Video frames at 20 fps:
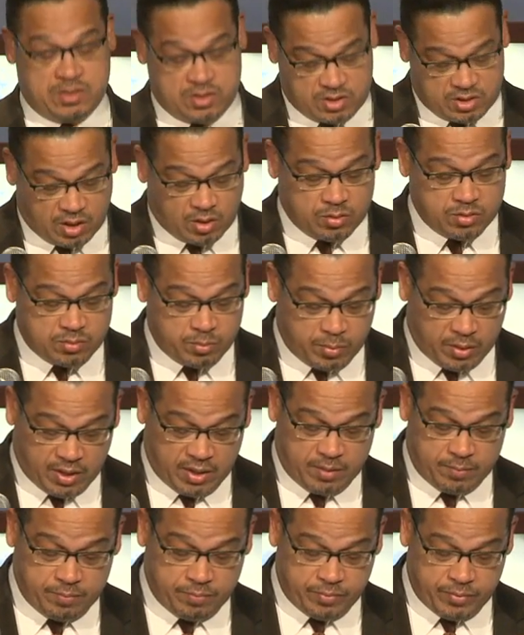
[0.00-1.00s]
shows
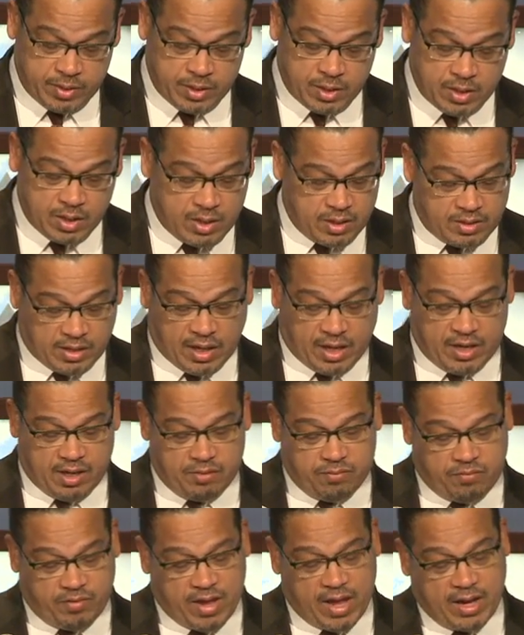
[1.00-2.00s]
me that,
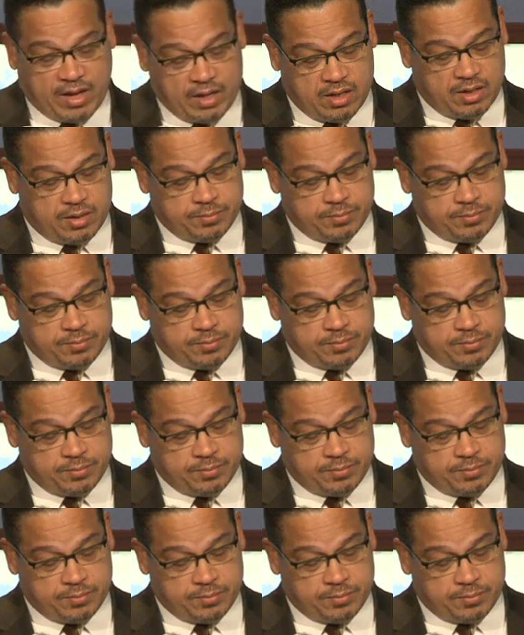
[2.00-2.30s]
in fact,